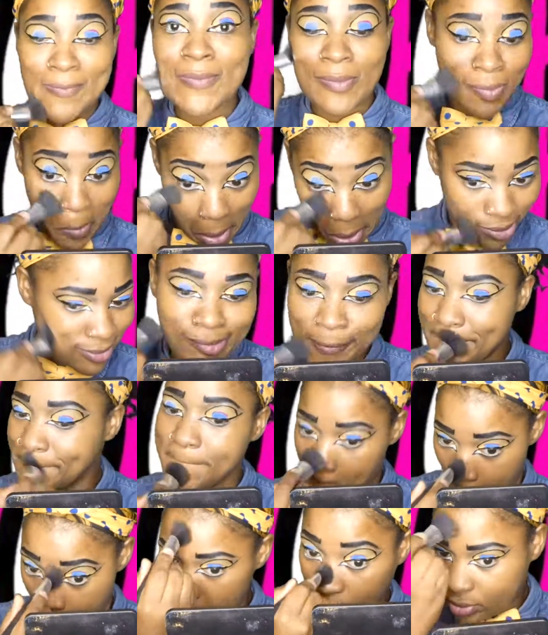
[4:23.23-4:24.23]
And so
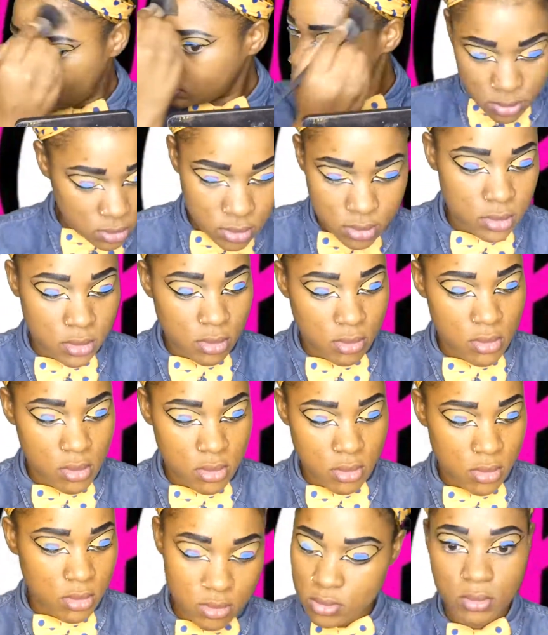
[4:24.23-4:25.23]
now I'm
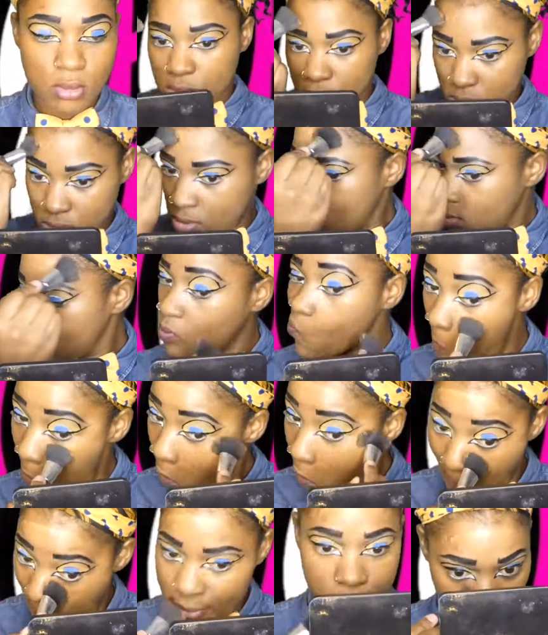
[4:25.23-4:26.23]
blending in my
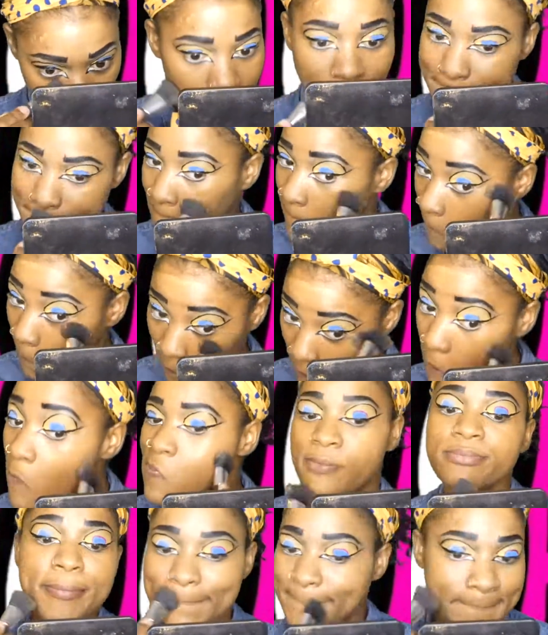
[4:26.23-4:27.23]
face with my
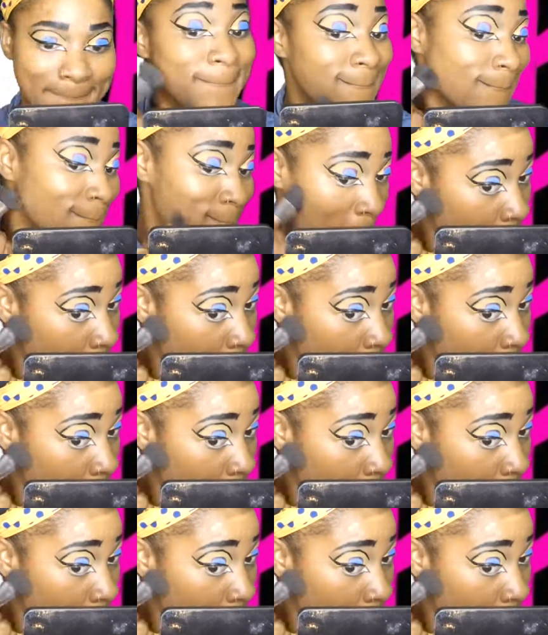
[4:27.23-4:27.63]
concealer.